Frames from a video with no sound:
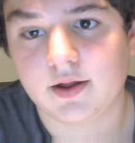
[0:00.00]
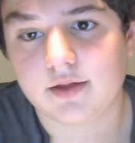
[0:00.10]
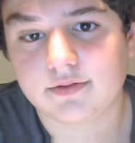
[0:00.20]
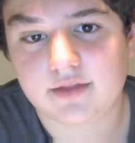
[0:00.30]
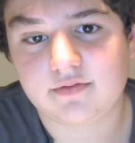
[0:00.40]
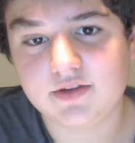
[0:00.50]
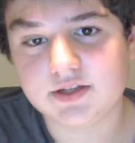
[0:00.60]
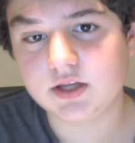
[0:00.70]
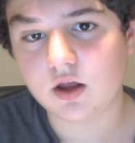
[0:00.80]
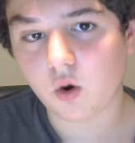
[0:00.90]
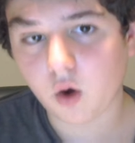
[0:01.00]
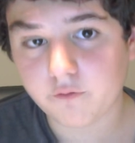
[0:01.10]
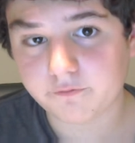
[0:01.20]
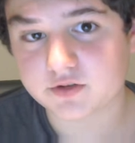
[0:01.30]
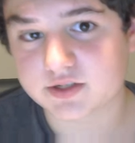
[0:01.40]
That Disney
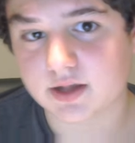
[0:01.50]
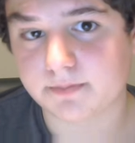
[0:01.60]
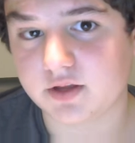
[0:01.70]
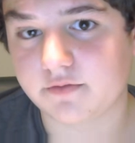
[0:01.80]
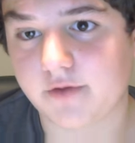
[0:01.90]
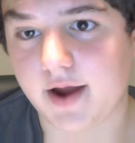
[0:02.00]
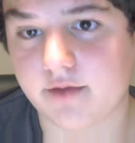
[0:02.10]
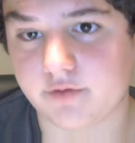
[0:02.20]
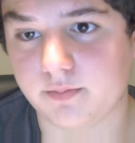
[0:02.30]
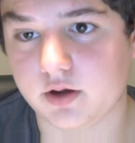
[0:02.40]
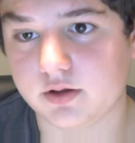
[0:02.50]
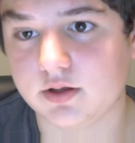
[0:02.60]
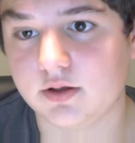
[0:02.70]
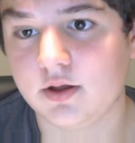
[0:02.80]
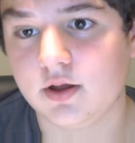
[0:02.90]
offers something for
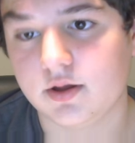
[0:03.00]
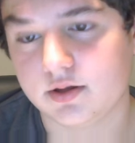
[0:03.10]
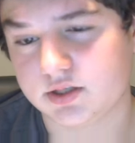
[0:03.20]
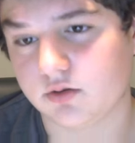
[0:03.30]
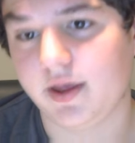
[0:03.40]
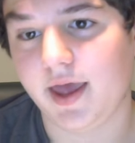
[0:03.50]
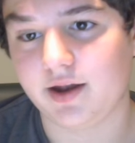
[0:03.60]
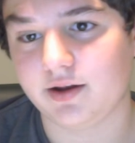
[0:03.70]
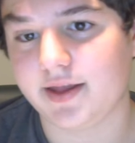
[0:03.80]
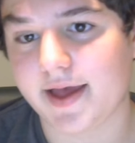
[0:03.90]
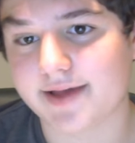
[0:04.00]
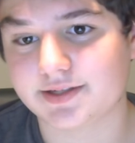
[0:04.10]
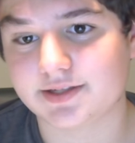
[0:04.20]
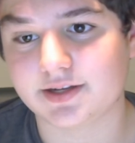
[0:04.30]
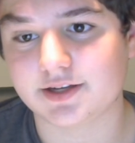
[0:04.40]
everybody. So again,
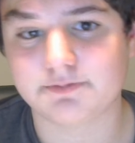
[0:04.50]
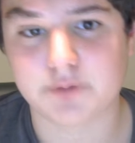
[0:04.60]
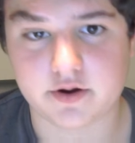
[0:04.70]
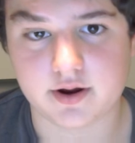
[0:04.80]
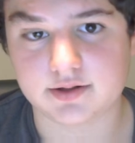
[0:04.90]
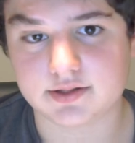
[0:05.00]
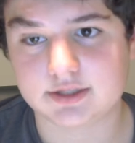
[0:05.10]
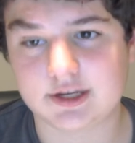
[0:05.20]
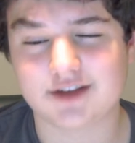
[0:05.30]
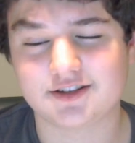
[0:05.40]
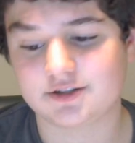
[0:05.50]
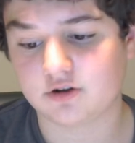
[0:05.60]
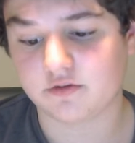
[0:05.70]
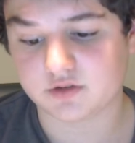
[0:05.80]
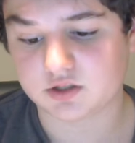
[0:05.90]
guest experience, guest
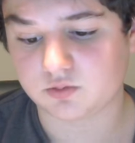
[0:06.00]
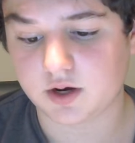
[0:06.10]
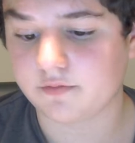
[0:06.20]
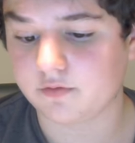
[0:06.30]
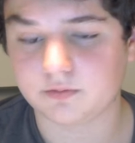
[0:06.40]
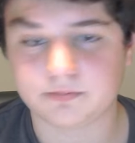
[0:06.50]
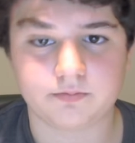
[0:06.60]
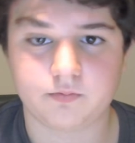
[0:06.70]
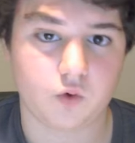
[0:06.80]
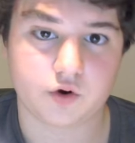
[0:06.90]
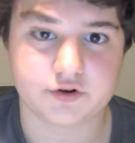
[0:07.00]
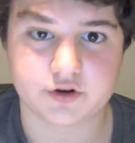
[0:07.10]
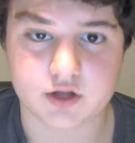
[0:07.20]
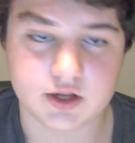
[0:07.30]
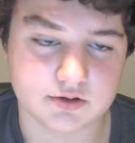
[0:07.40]
service, whatever word you're
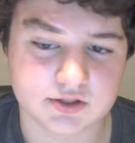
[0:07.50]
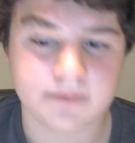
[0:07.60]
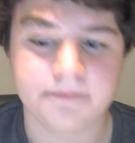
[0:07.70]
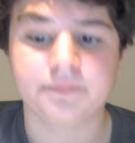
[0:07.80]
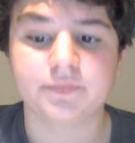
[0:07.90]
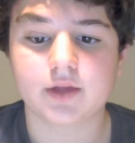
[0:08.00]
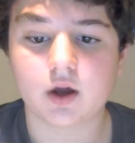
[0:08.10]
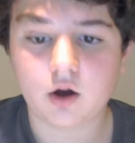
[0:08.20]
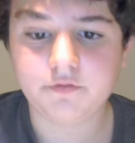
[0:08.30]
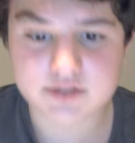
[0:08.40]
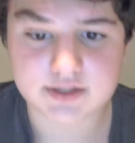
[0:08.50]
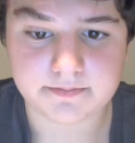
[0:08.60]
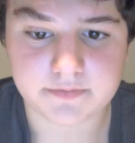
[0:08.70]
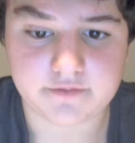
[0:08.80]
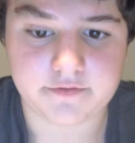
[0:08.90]
going to use. They offer
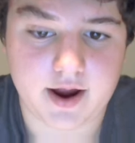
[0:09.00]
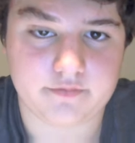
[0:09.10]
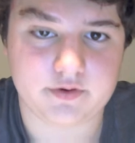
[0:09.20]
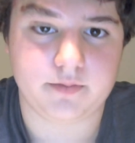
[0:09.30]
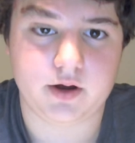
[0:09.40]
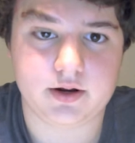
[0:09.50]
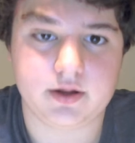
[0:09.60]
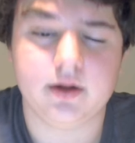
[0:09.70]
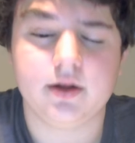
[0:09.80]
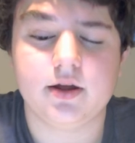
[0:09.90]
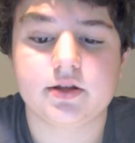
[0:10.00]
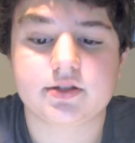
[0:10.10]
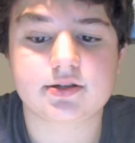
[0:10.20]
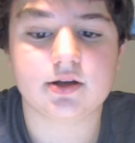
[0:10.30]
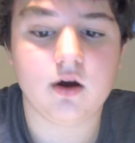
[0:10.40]
something for everybody.
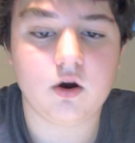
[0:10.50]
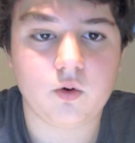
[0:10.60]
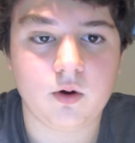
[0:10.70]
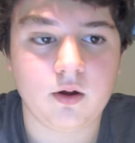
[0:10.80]
So,